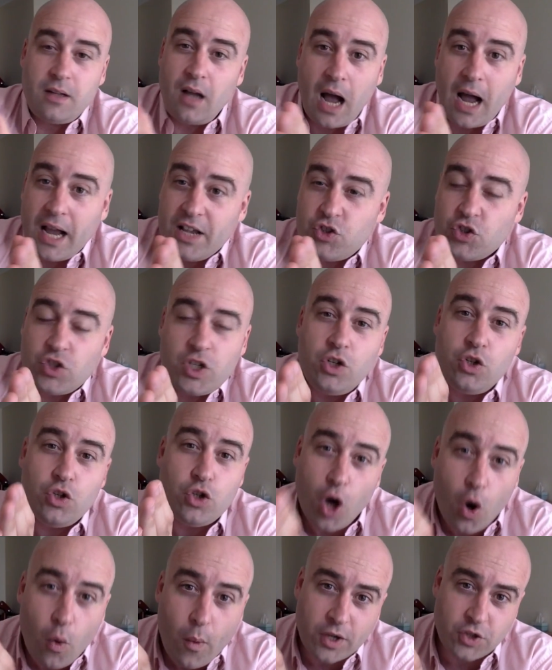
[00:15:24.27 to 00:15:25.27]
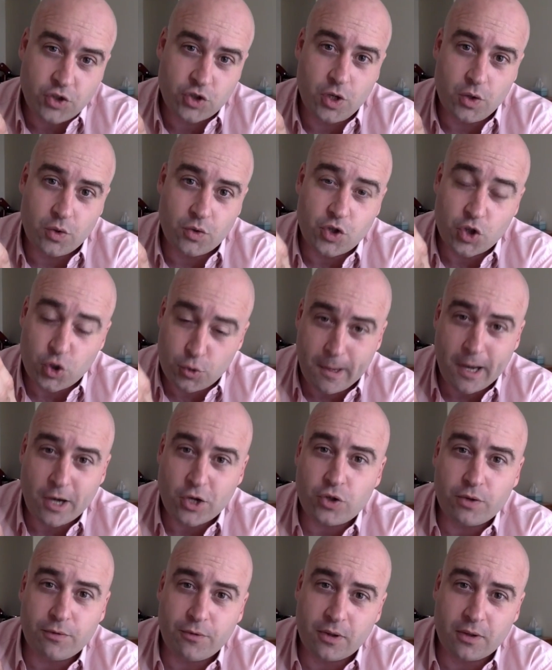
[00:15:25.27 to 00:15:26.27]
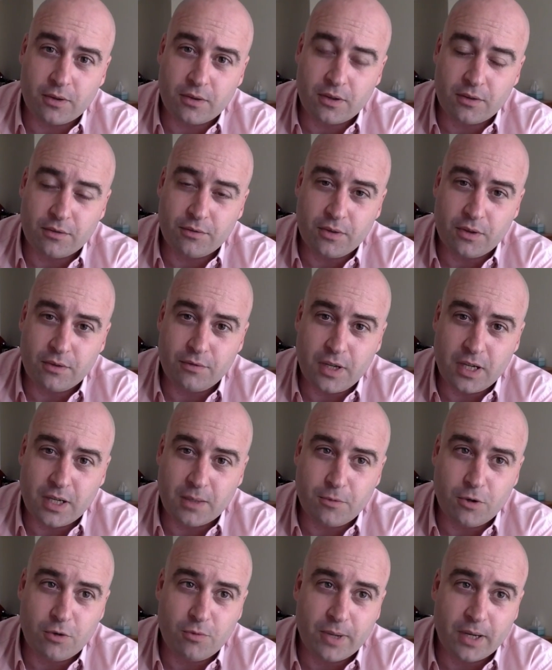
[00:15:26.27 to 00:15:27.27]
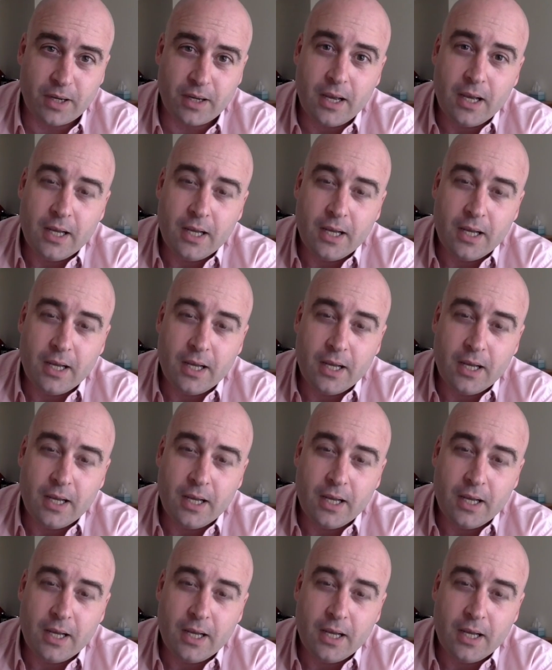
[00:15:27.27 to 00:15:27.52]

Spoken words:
I see no excuse, especially for the vegan movement,